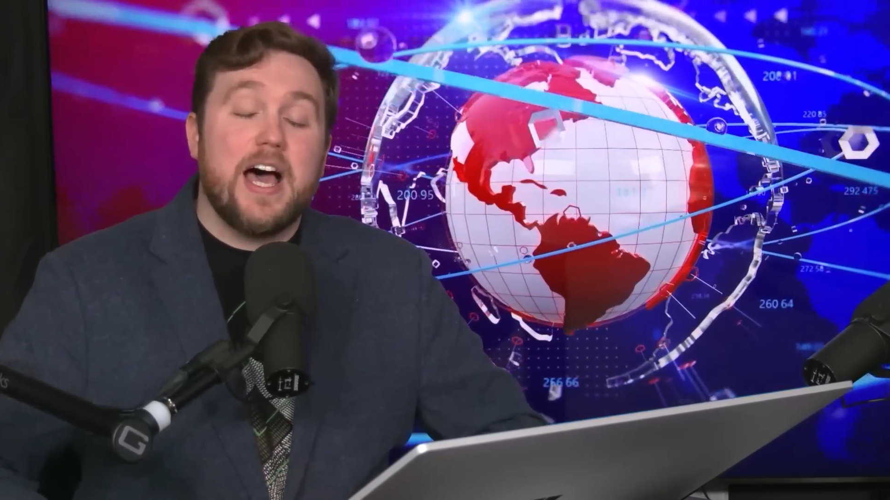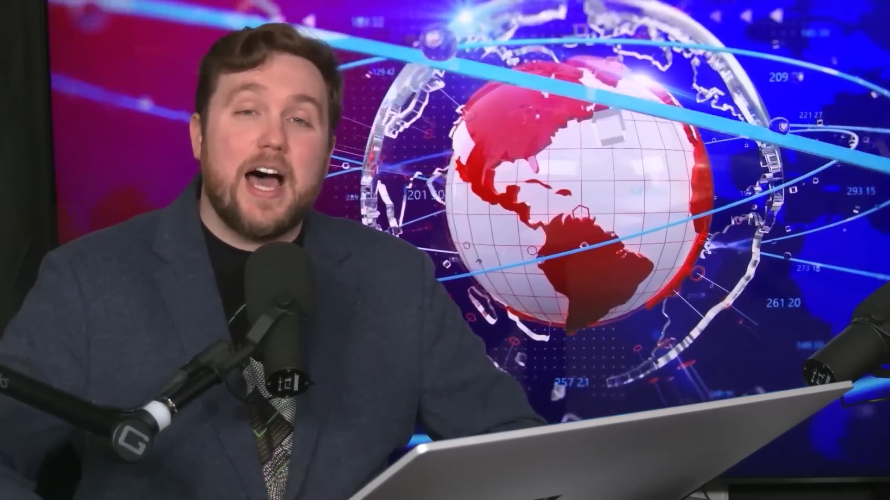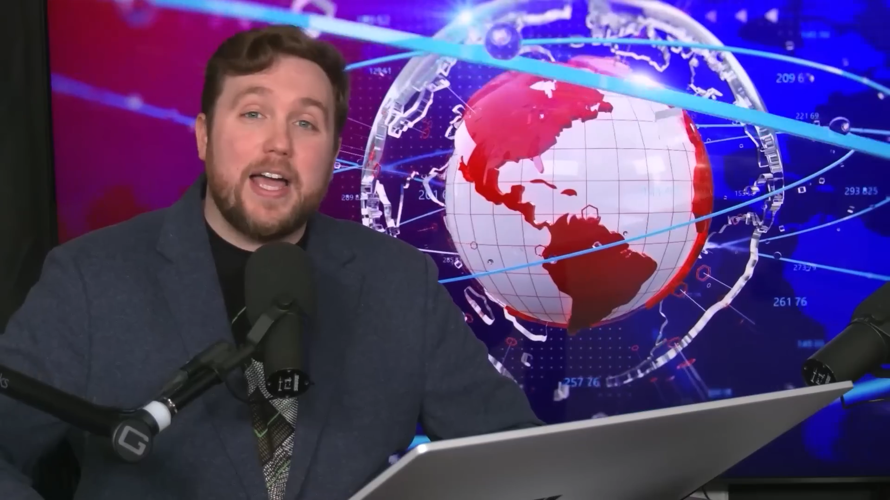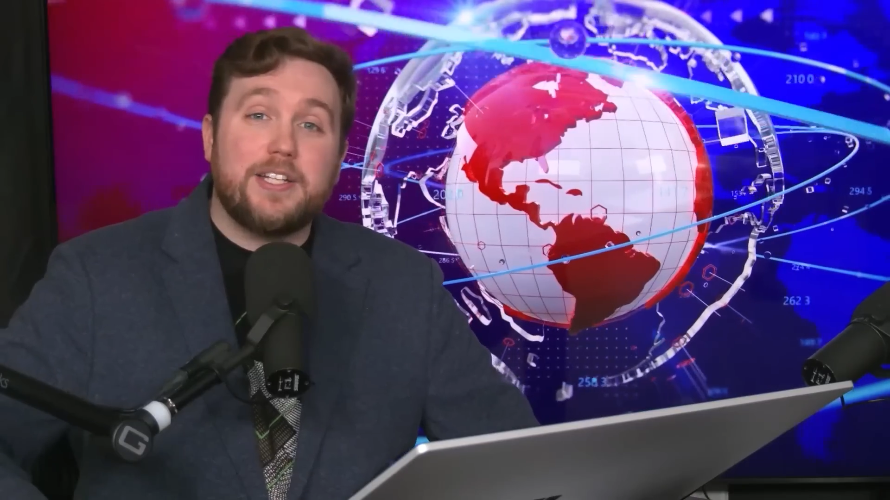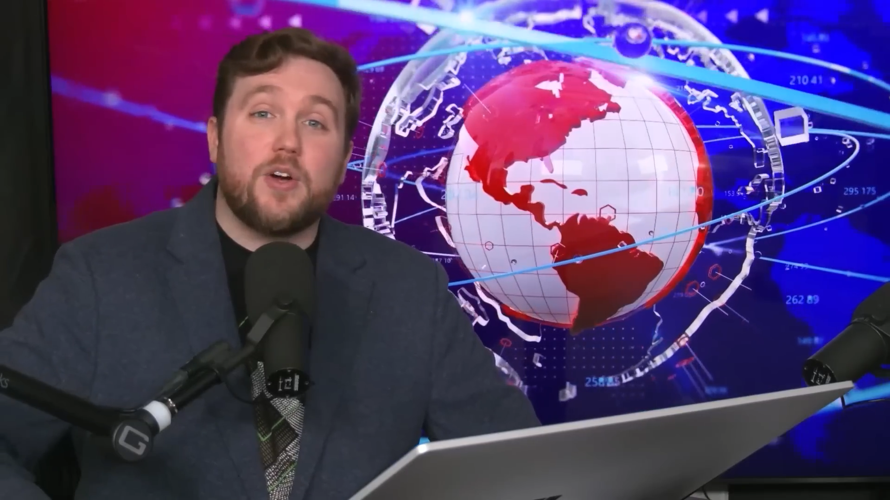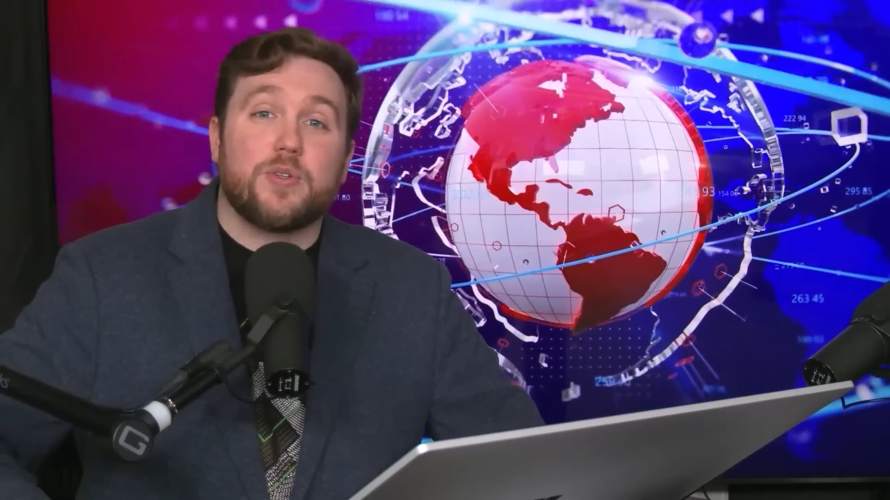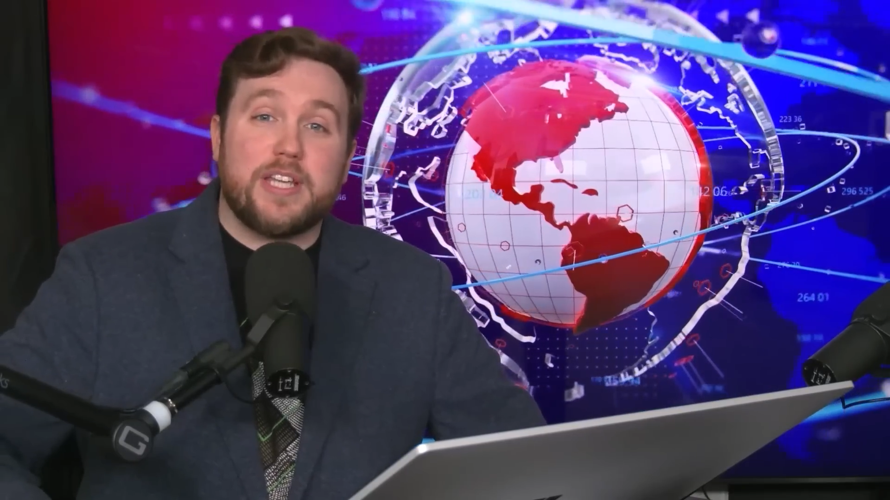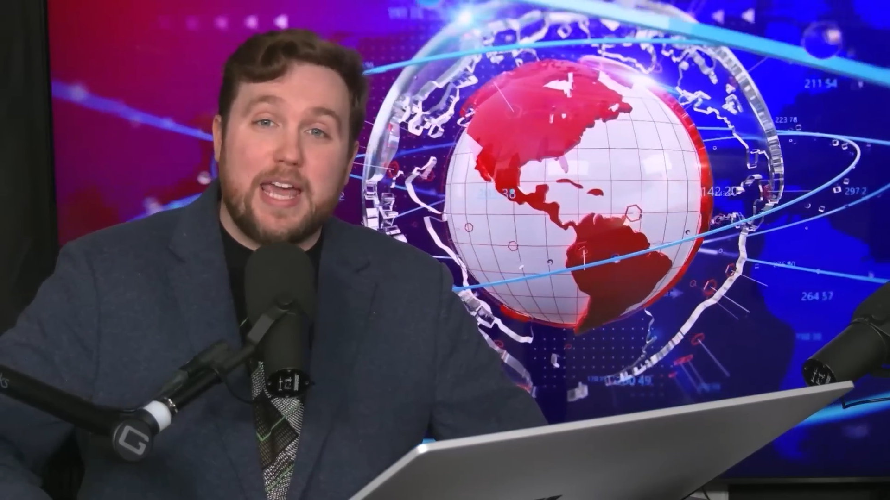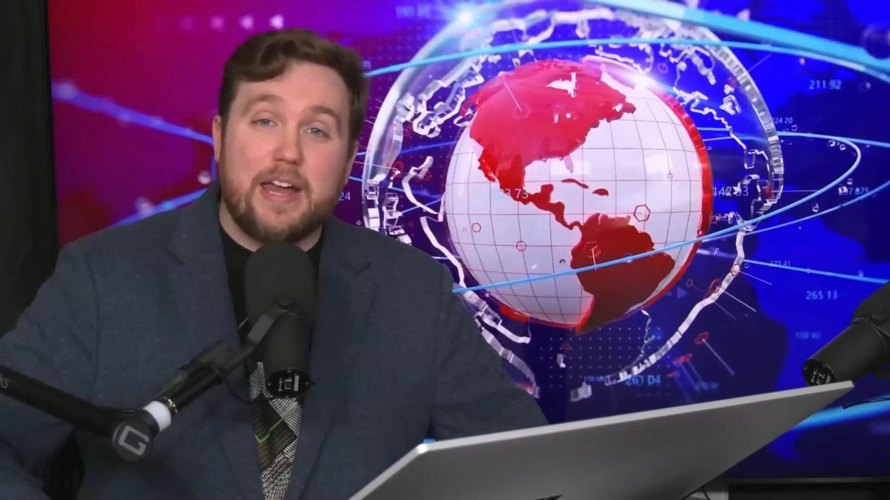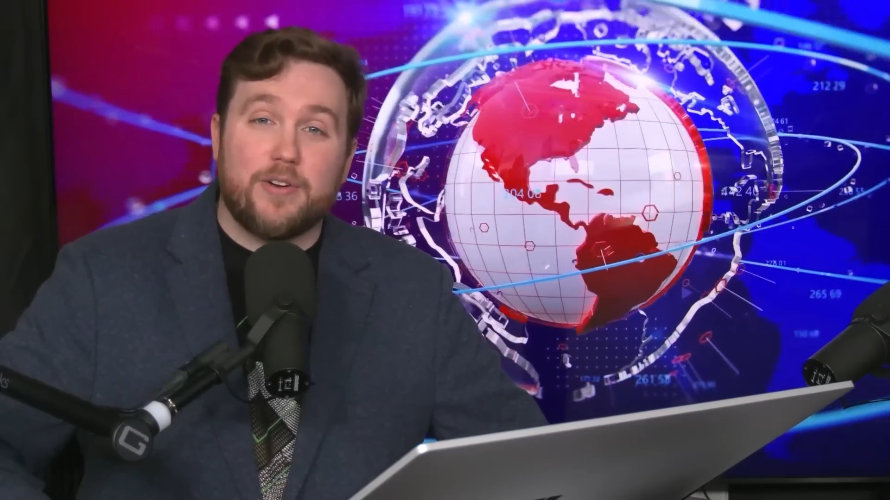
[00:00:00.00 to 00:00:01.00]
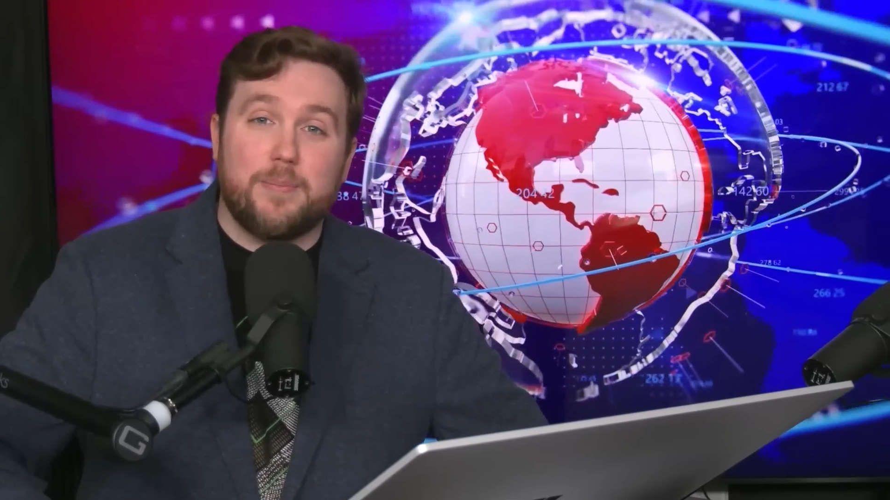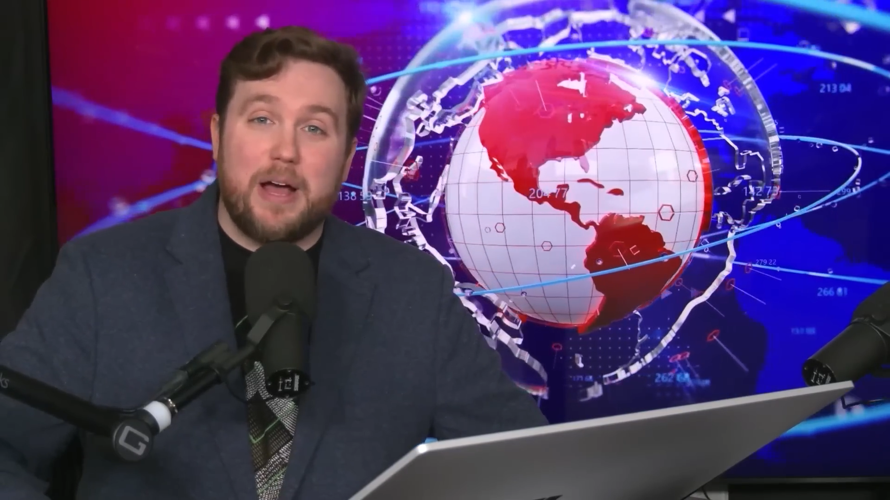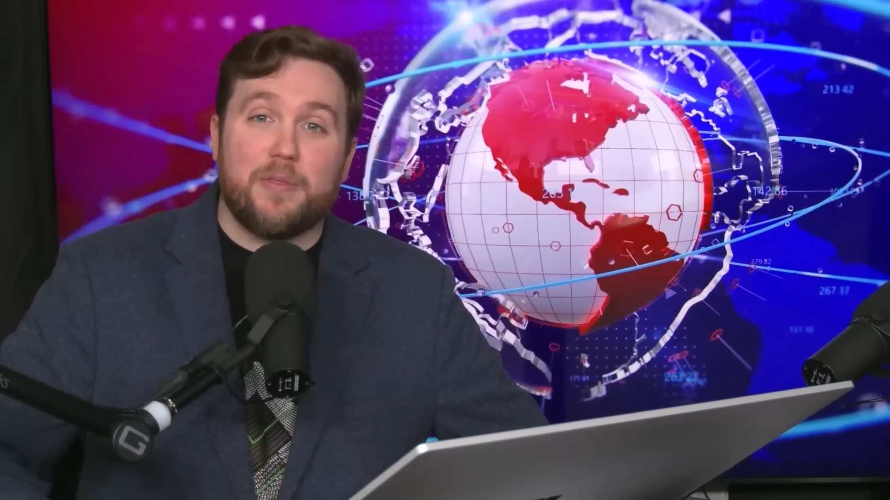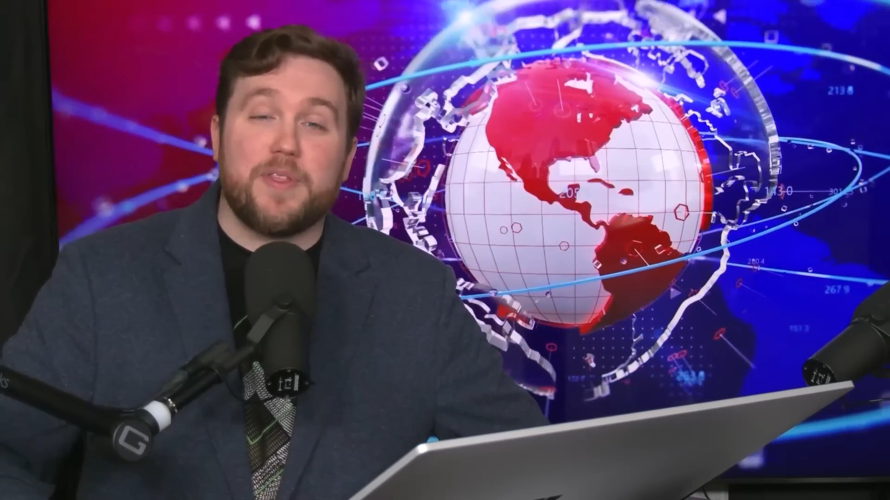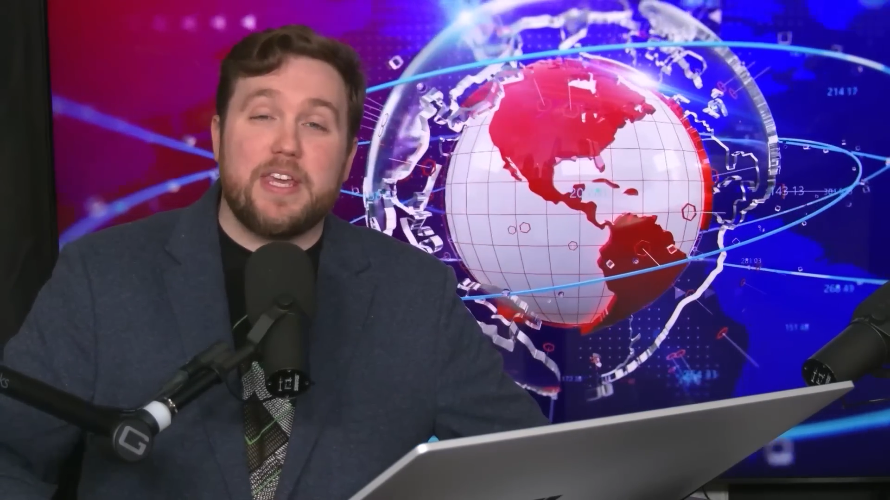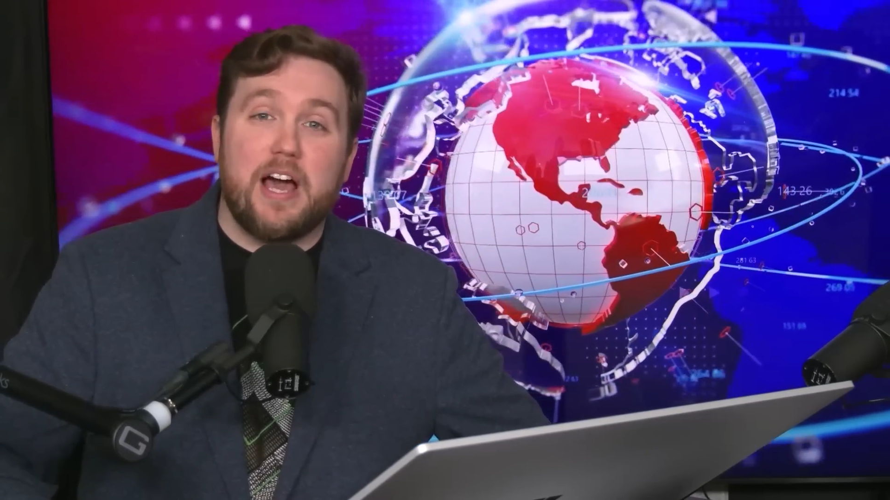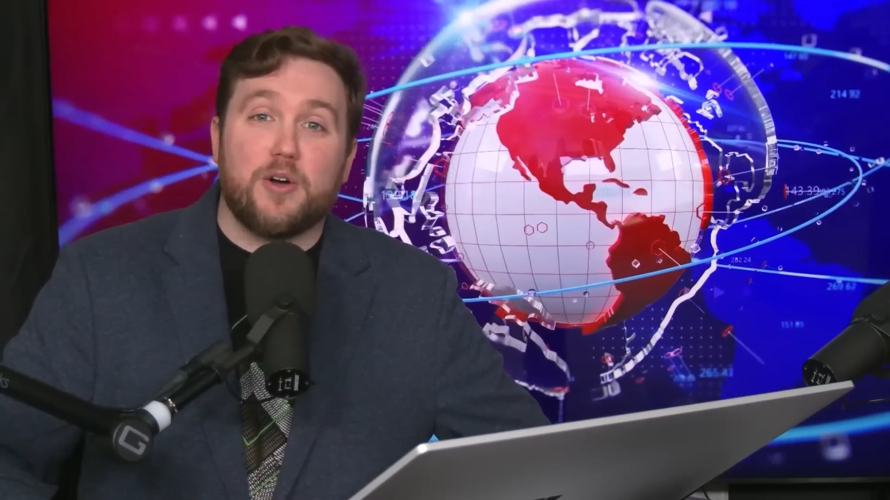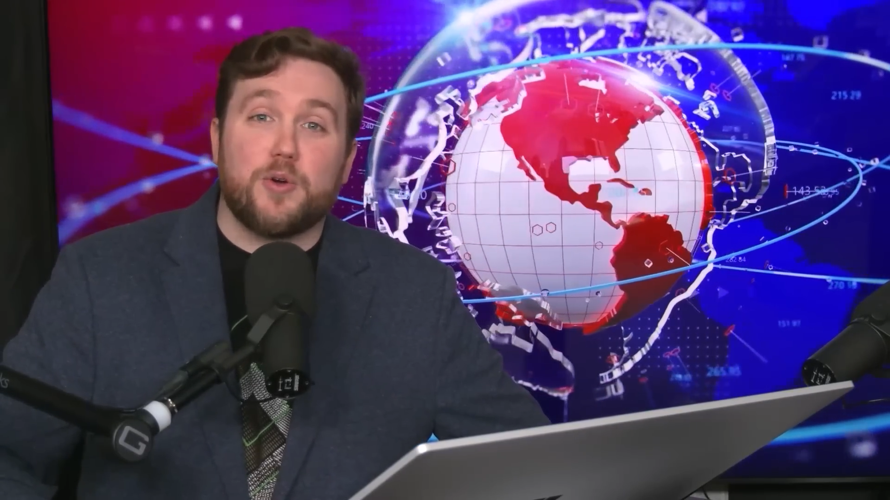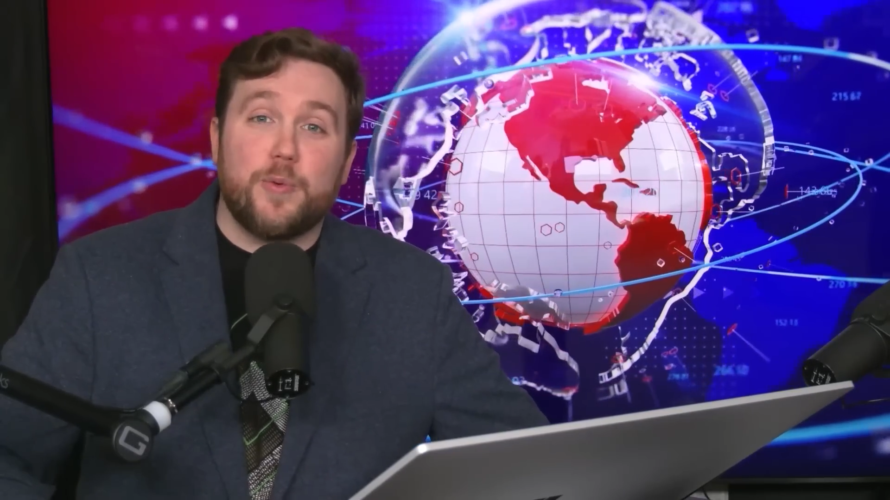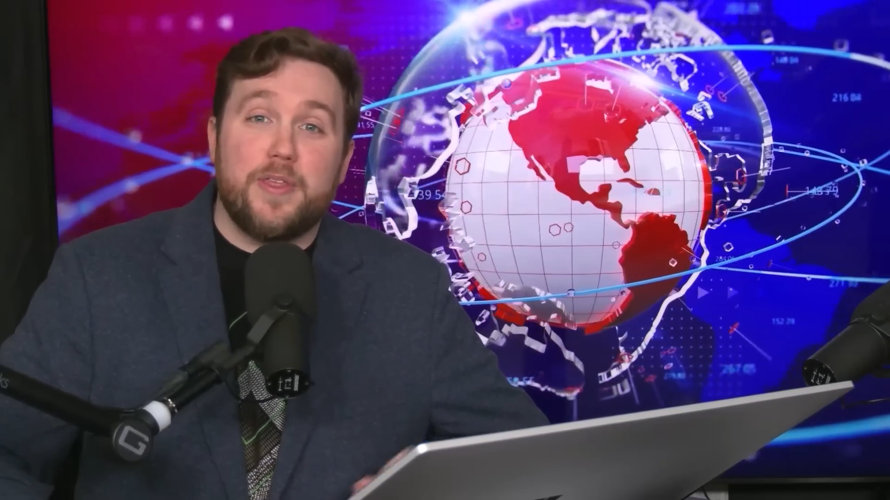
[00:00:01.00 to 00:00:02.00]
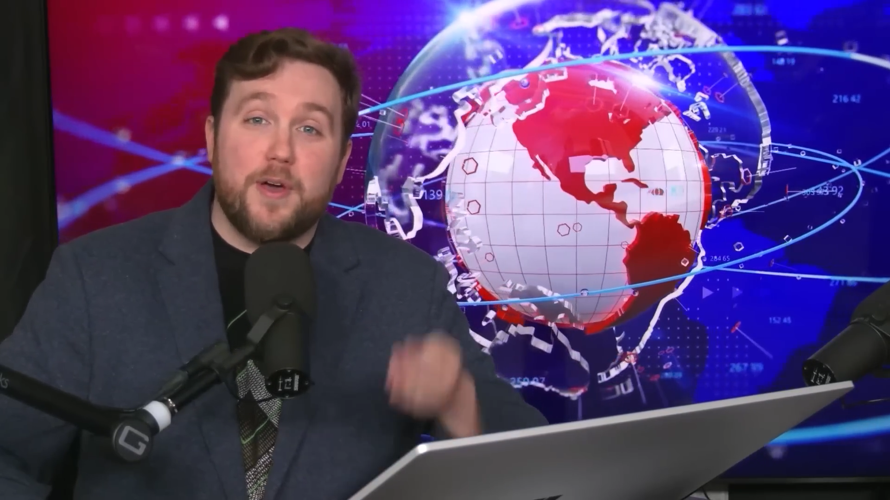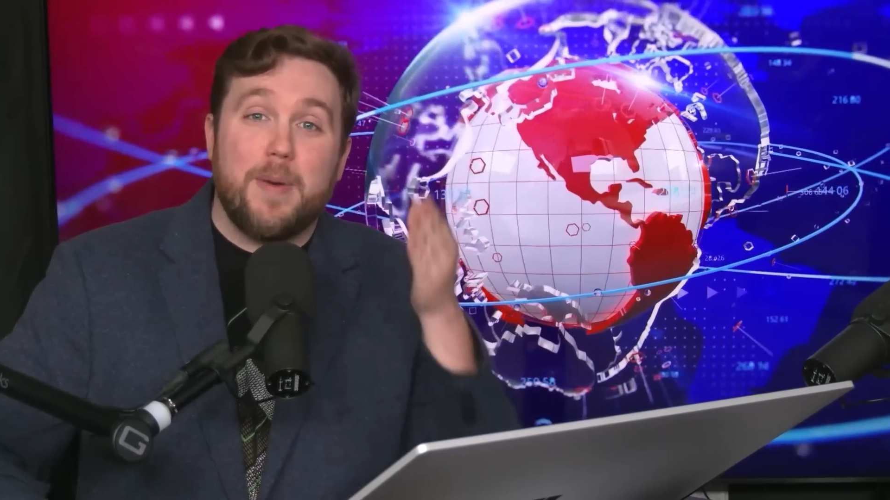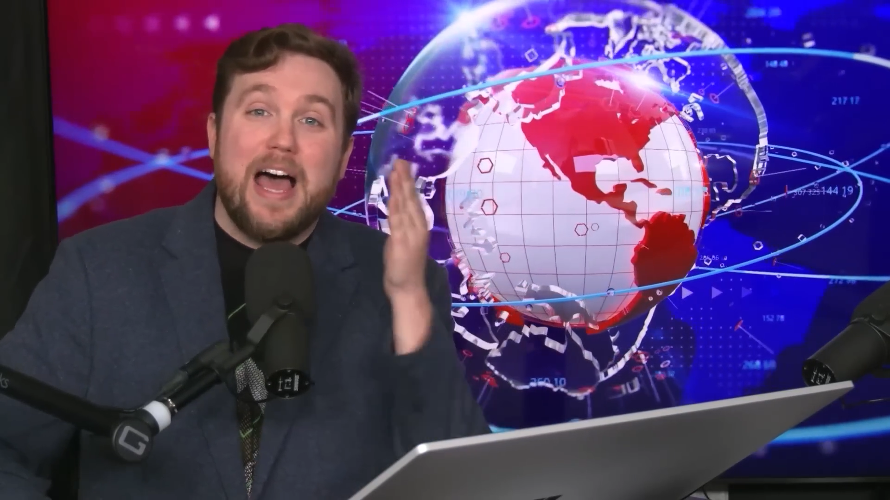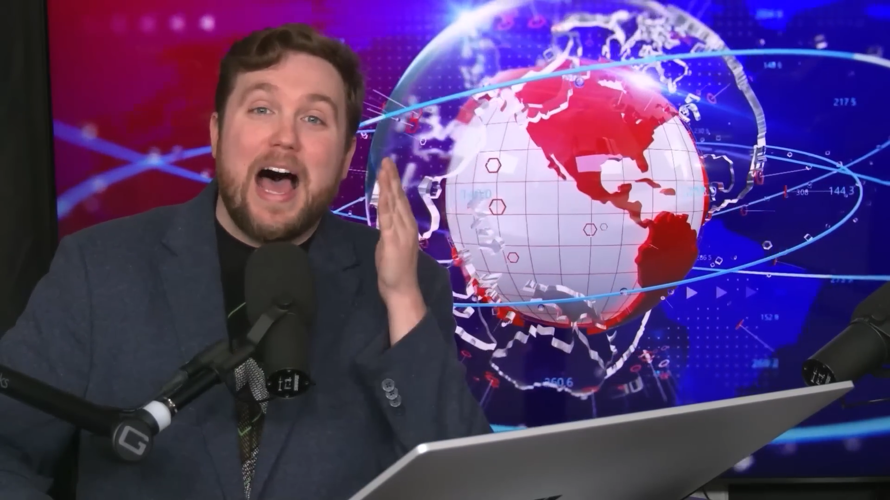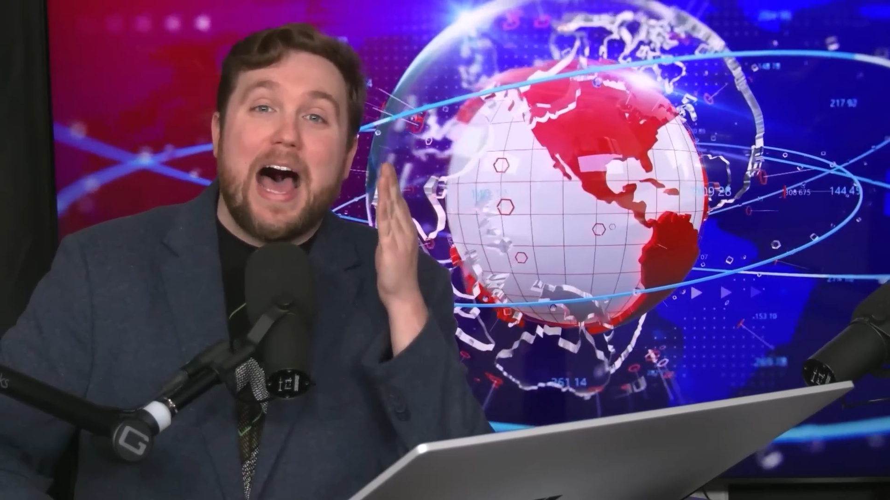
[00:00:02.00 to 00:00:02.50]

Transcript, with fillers: I don't care about the algorithm.